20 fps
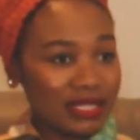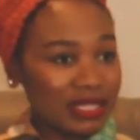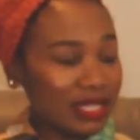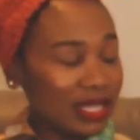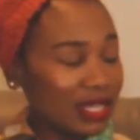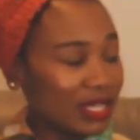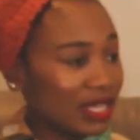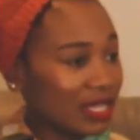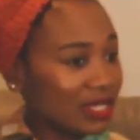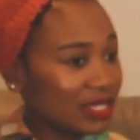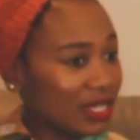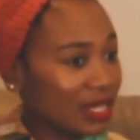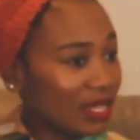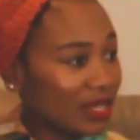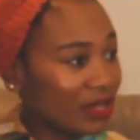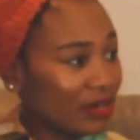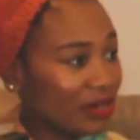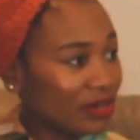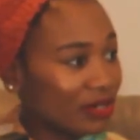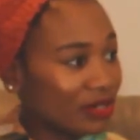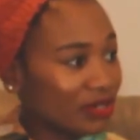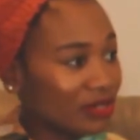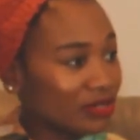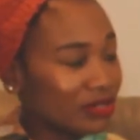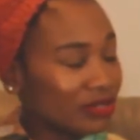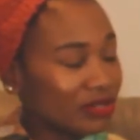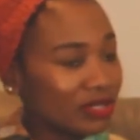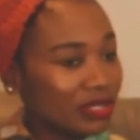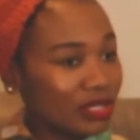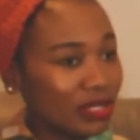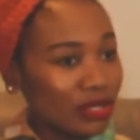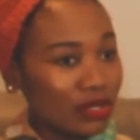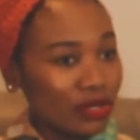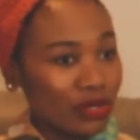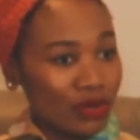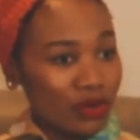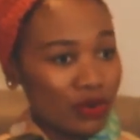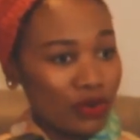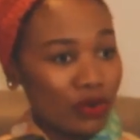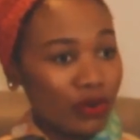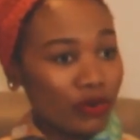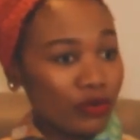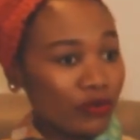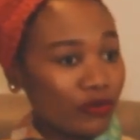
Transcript: either he gets another girl, or